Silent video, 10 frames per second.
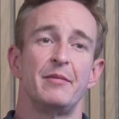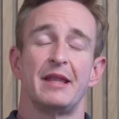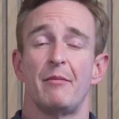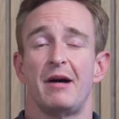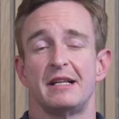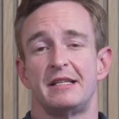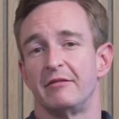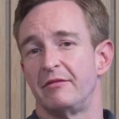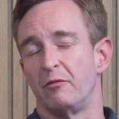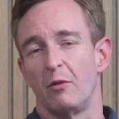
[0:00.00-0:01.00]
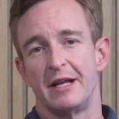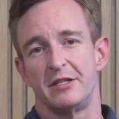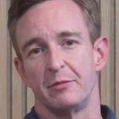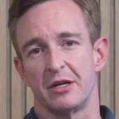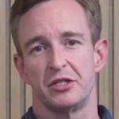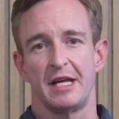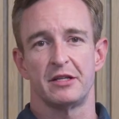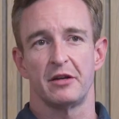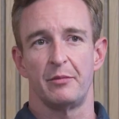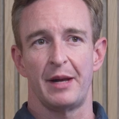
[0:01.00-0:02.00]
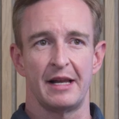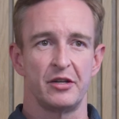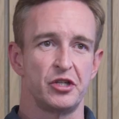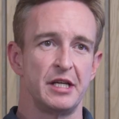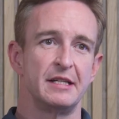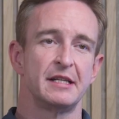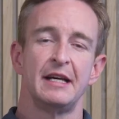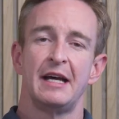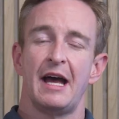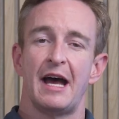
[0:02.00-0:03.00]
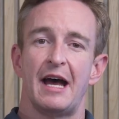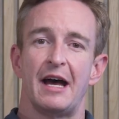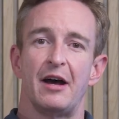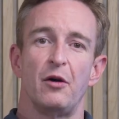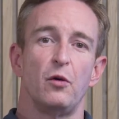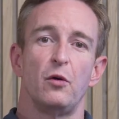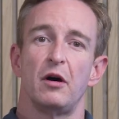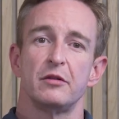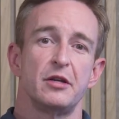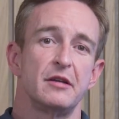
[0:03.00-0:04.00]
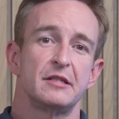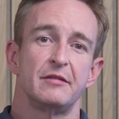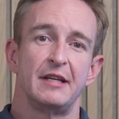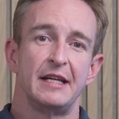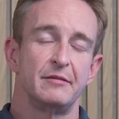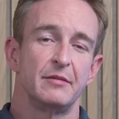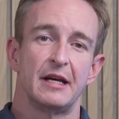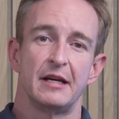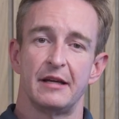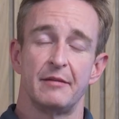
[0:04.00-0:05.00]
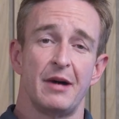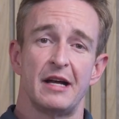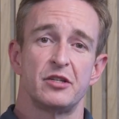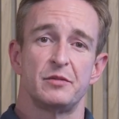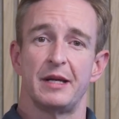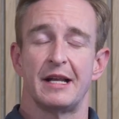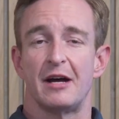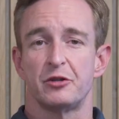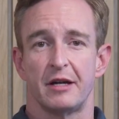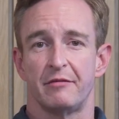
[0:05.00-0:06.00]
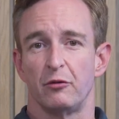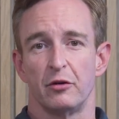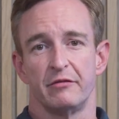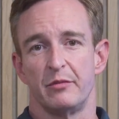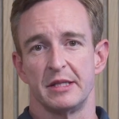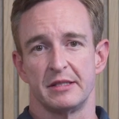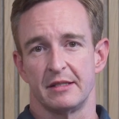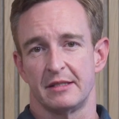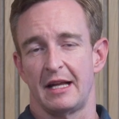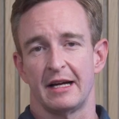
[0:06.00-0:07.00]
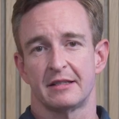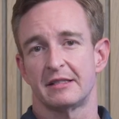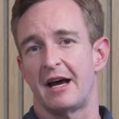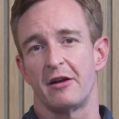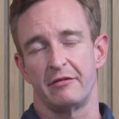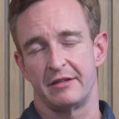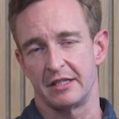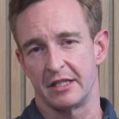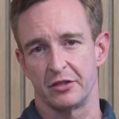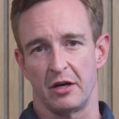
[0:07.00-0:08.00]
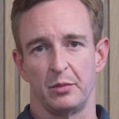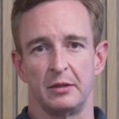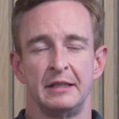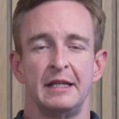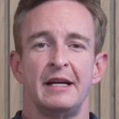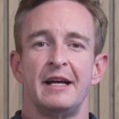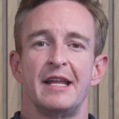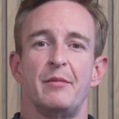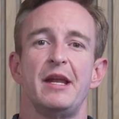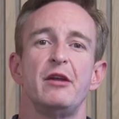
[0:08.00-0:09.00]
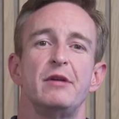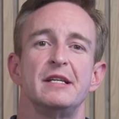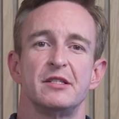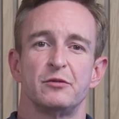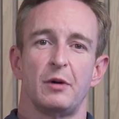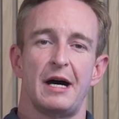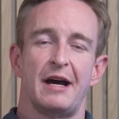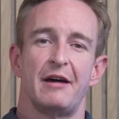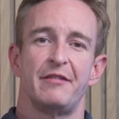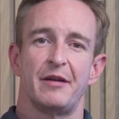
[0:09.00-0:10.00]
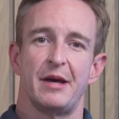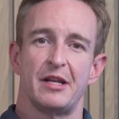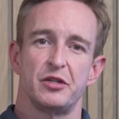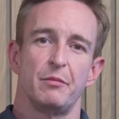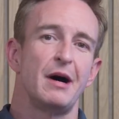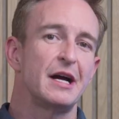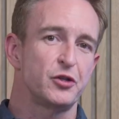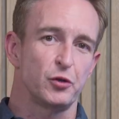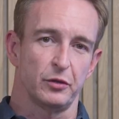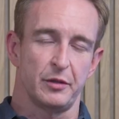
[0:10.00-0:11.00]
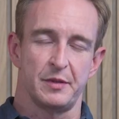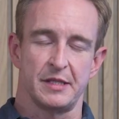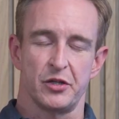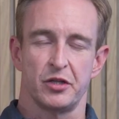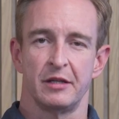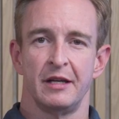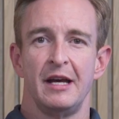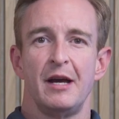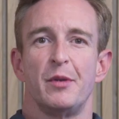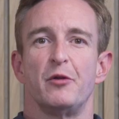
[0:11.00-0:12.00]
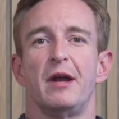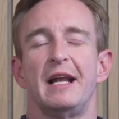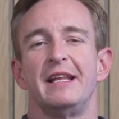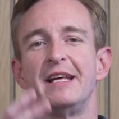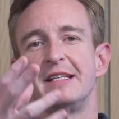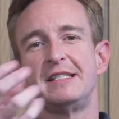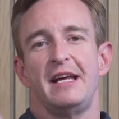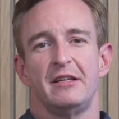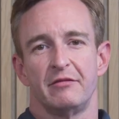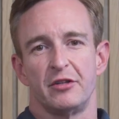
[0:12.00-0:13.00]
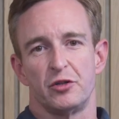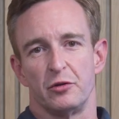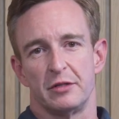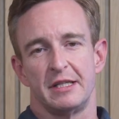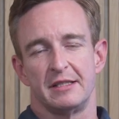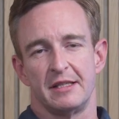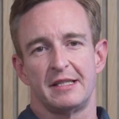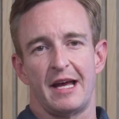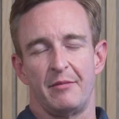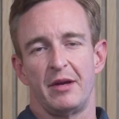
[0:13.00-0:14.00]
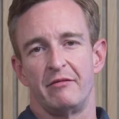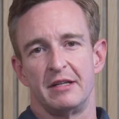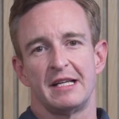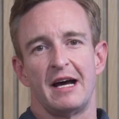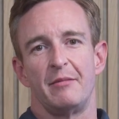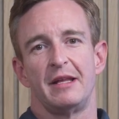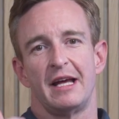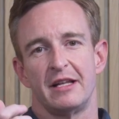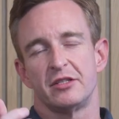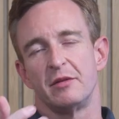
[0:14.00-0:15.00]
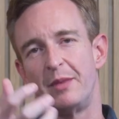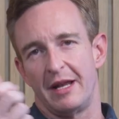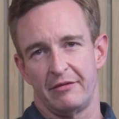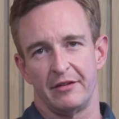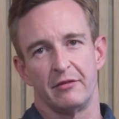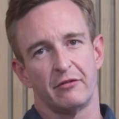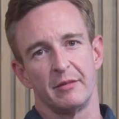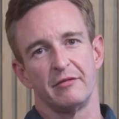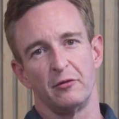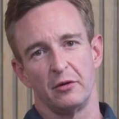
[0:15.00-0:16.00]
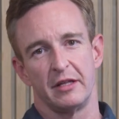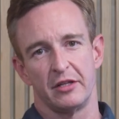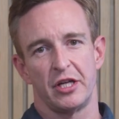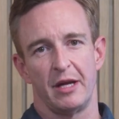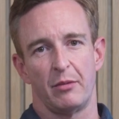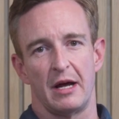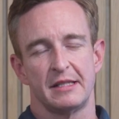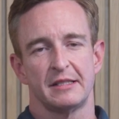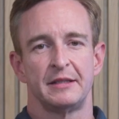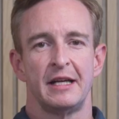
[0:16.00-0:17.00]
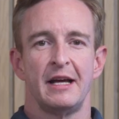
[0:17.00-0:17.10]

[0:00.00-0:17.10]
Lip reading: They might have way too much debt on a balance sheet, or alternatively, it might just be an outright fraud of a business, like Steinhoff as an example. There are many reasons why a fund manager might short the position, but really the intent of the short is the same every time, and that is to benefit from the fall in the share price.